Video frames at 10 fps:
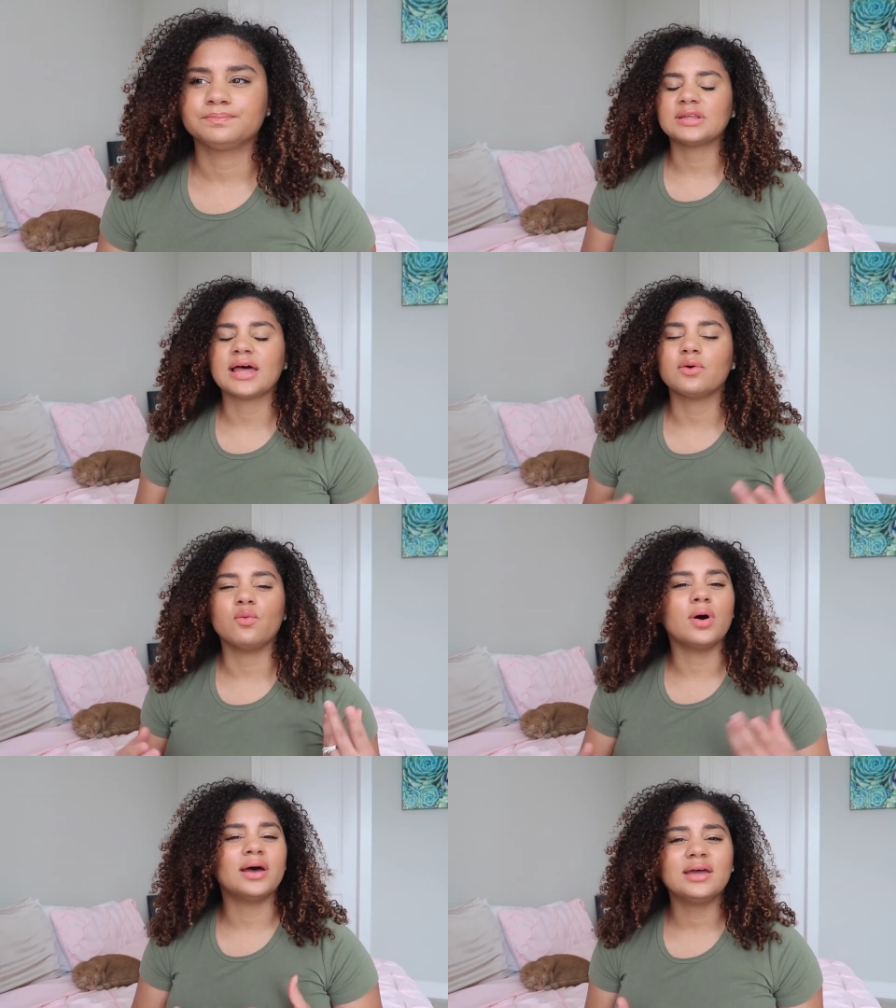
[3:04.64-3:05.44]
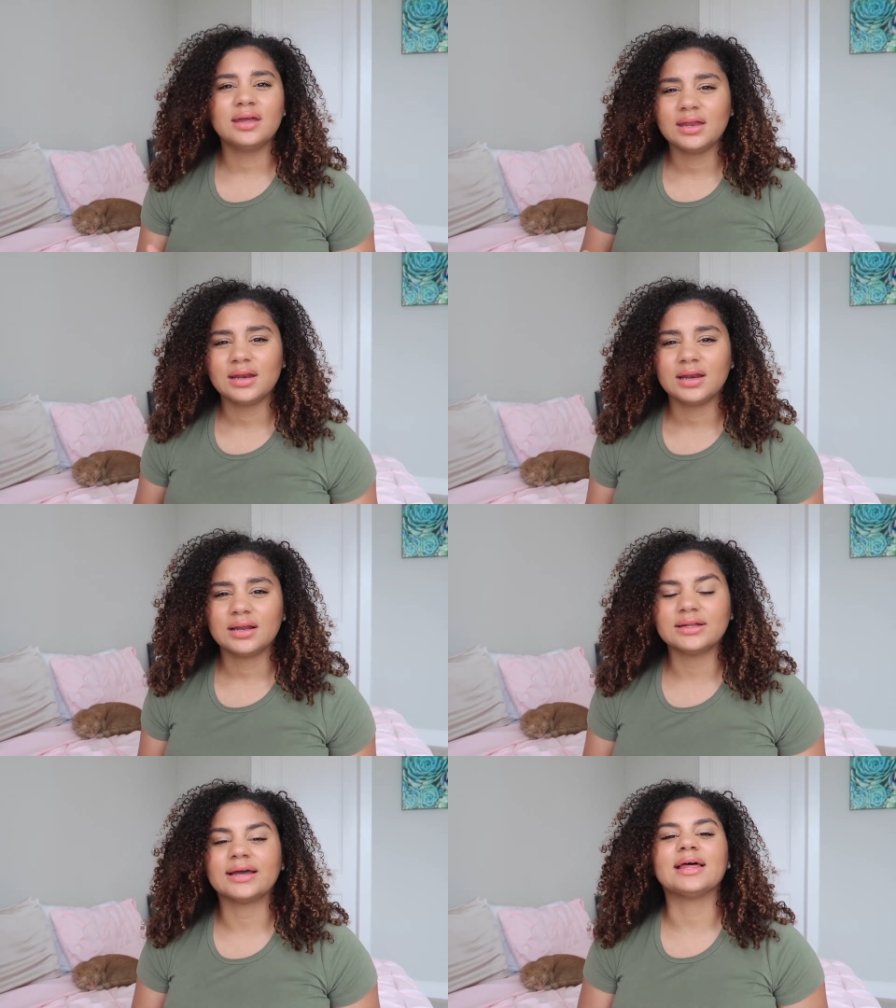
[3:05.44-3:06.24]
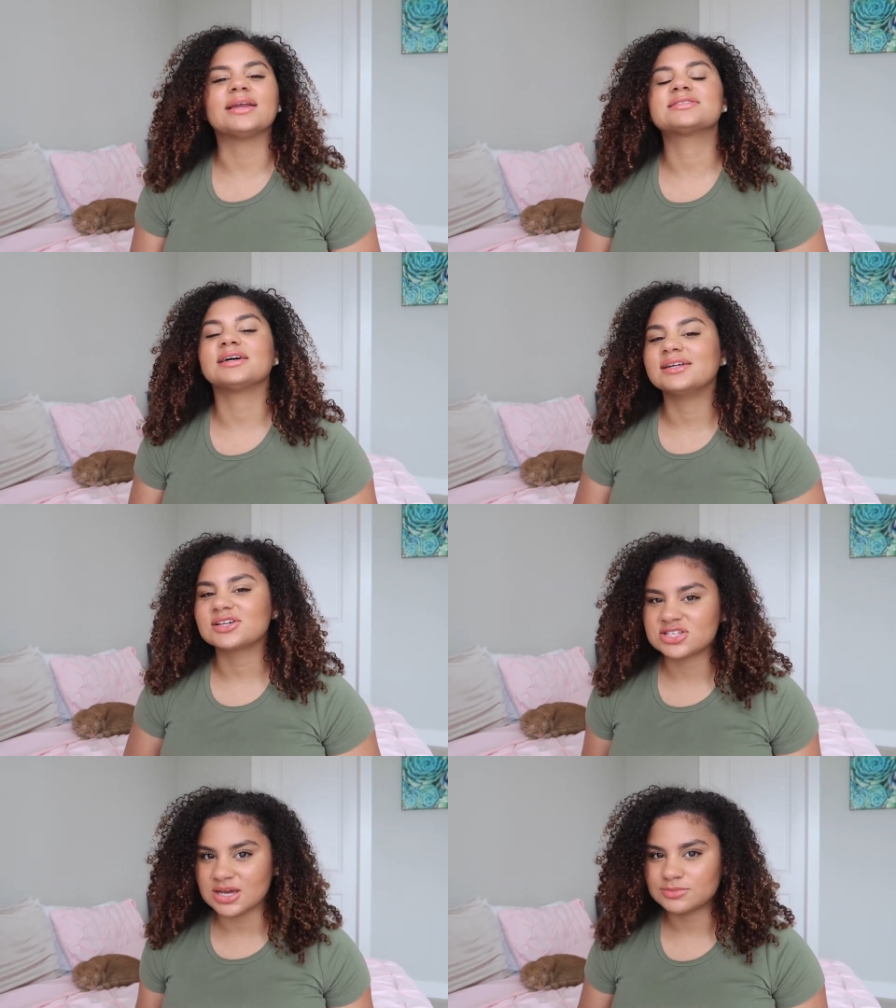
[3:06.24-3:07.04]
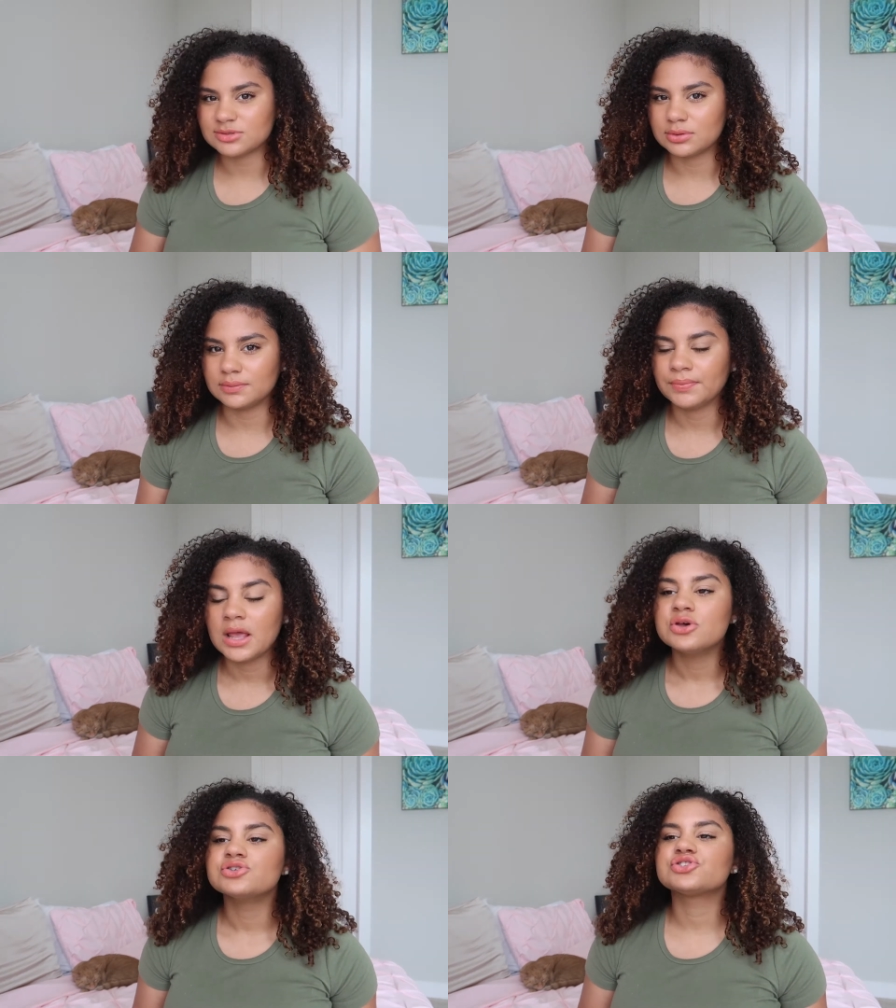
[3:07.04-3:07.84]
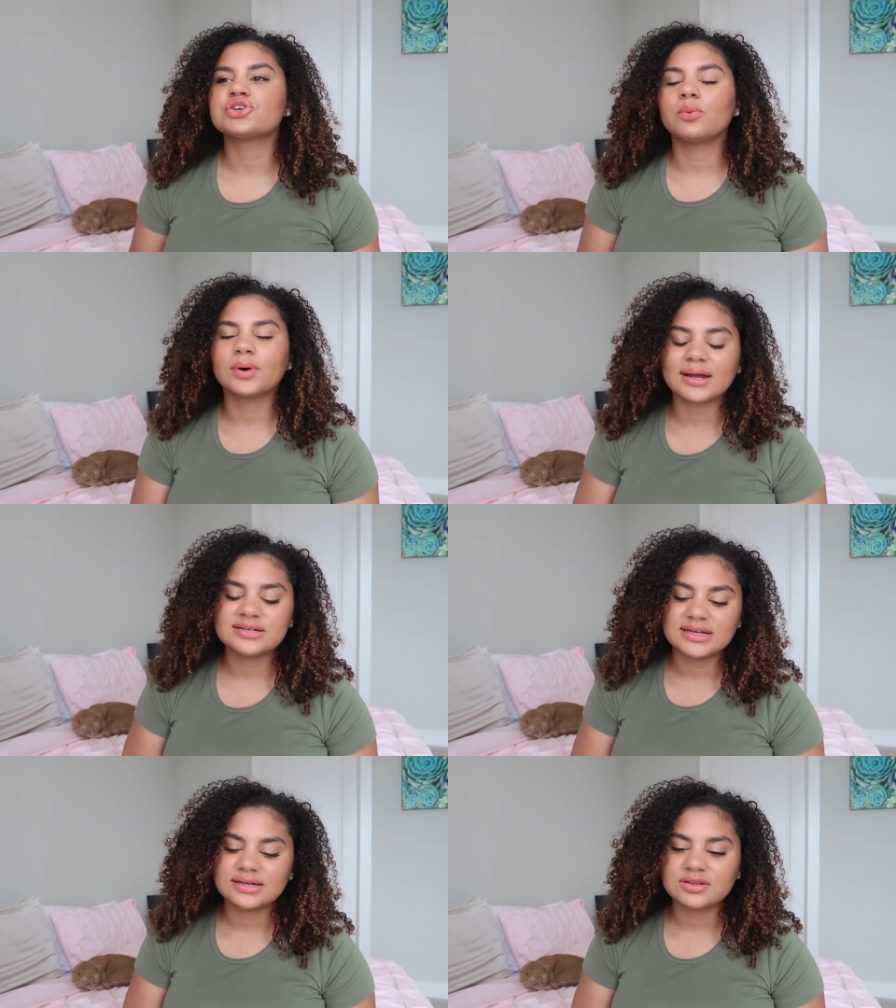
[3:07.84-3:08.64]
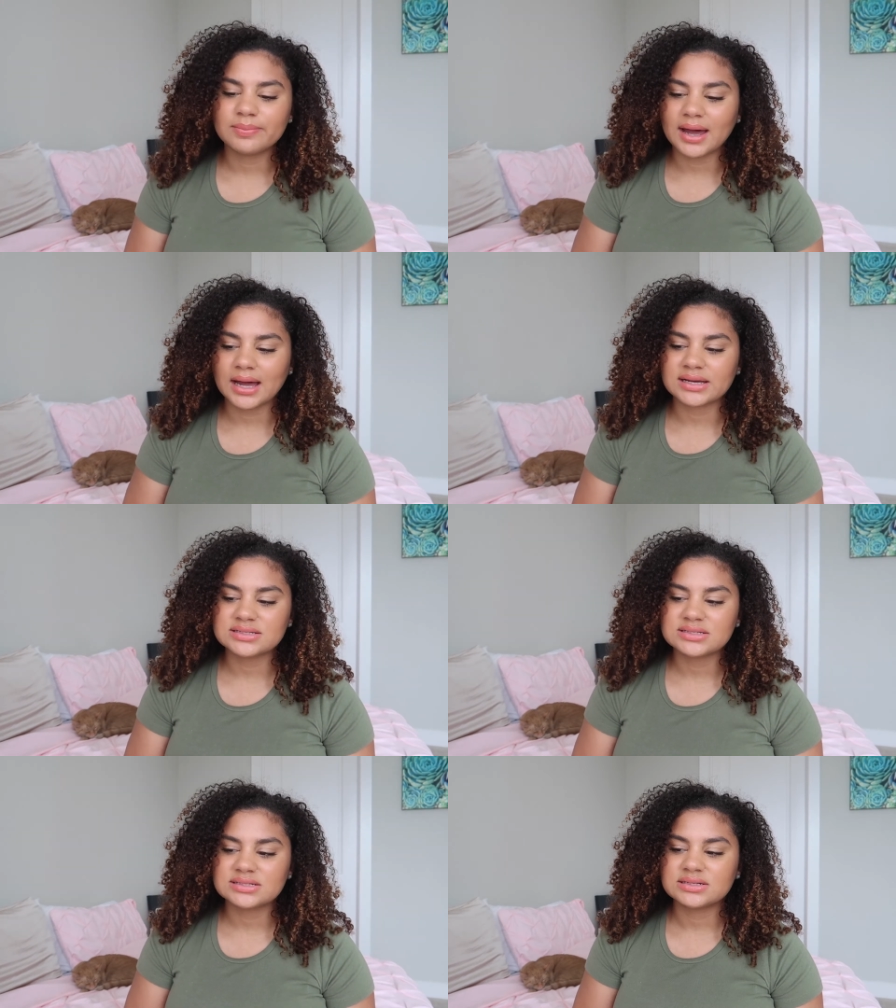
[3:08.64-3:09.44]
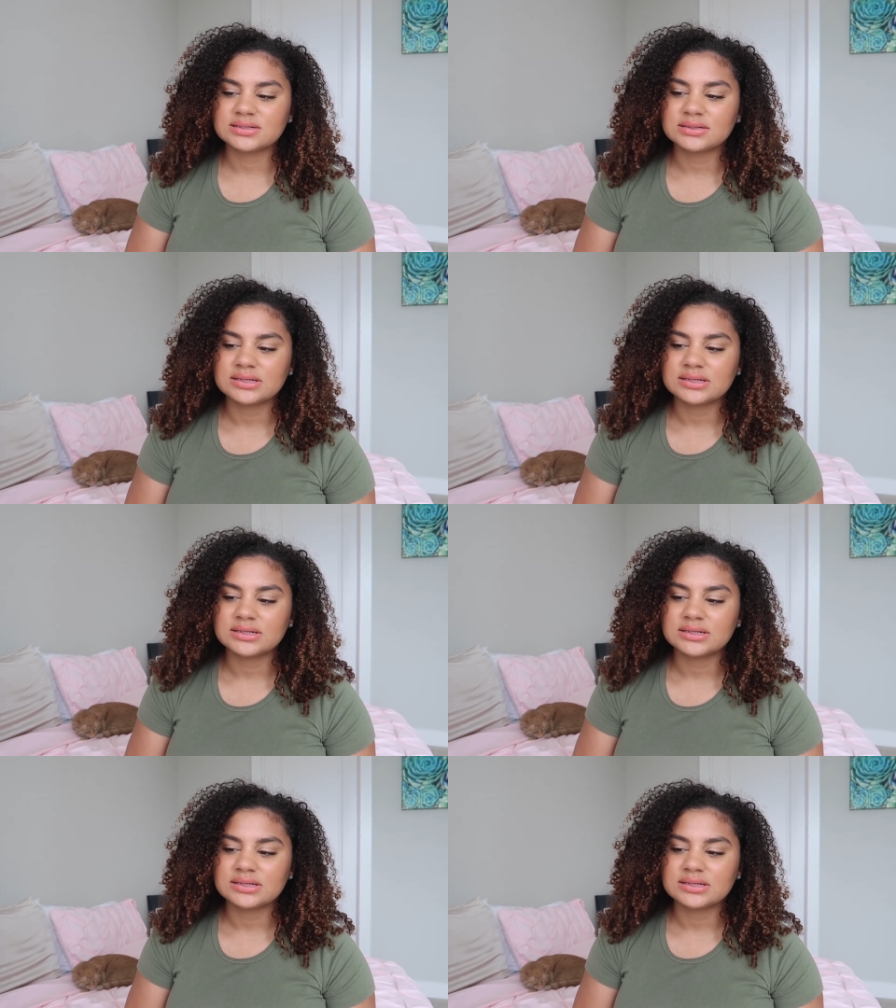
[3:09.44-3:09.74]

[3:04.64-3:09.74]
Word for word: like what like that is unacceptable so what i did in the past